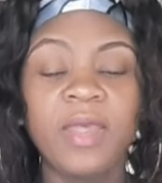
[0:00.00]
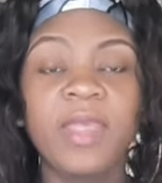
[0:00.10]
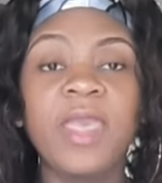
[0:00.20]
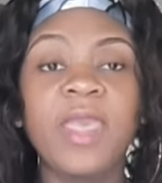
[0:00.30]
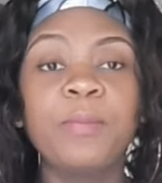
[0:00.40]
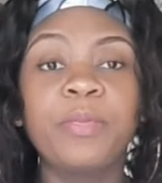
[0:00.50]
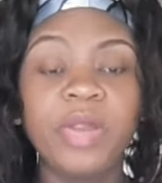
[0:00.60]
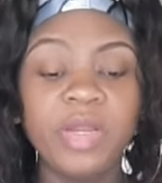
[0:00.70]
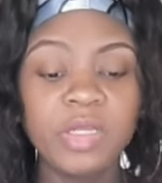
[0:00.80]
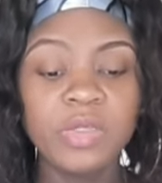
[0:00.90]
Cape
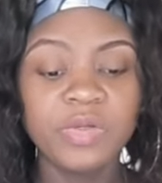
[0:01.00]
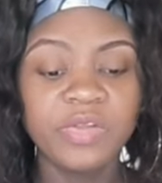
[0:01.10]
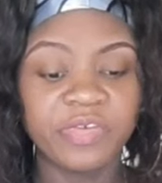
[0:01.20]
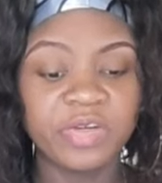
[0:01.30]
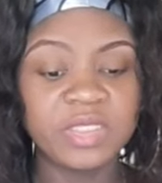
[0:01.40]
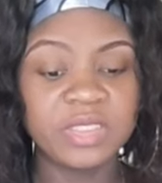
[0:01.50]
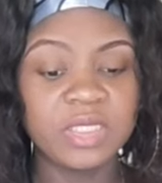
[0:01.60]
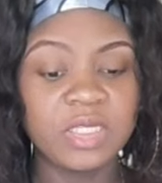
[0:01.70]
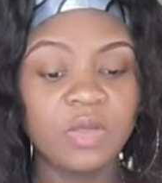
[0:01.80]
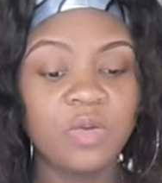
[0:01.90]
Breton
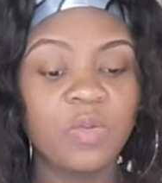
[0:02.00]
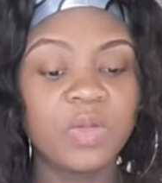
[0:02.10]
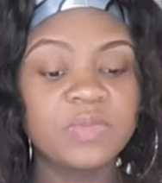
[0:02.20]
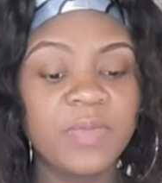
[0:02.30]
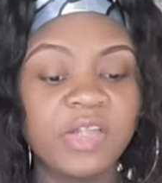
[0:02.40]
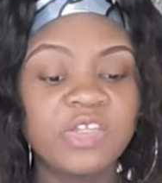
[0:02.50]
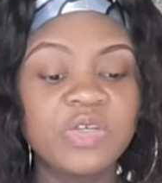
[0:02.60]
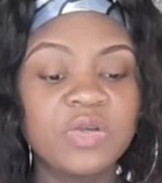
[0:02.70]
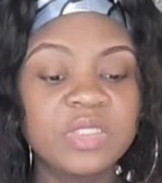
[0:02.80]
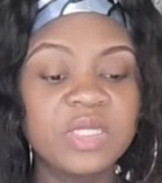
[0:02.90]
University was my
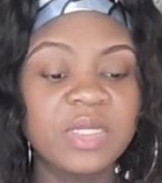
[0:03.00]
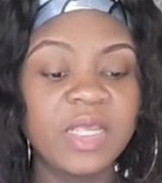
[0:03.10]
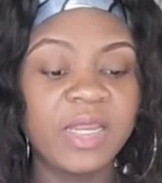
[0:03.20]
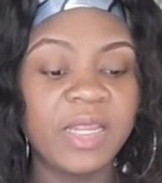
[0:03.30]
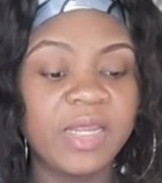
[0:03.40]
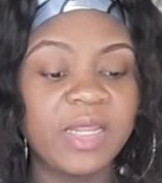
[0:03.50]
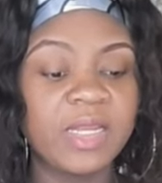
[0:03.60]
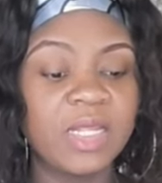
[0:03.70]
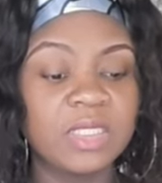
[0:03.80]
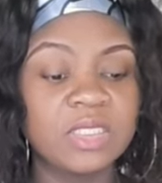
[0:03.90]
chosen
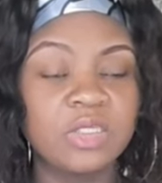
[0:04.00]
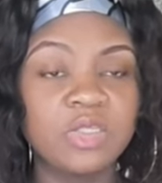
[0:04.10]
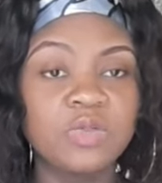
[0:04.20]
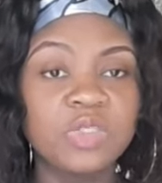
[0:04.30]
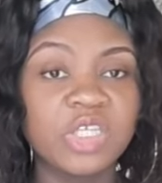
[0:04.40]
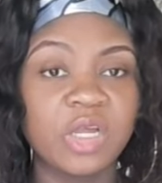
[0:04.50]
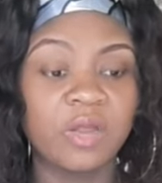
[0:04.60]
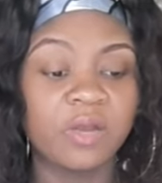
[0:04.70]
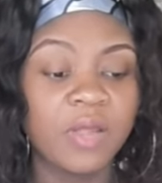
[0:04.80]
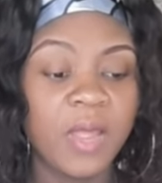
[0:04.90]
Canadian
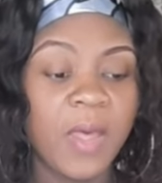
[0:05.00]
institution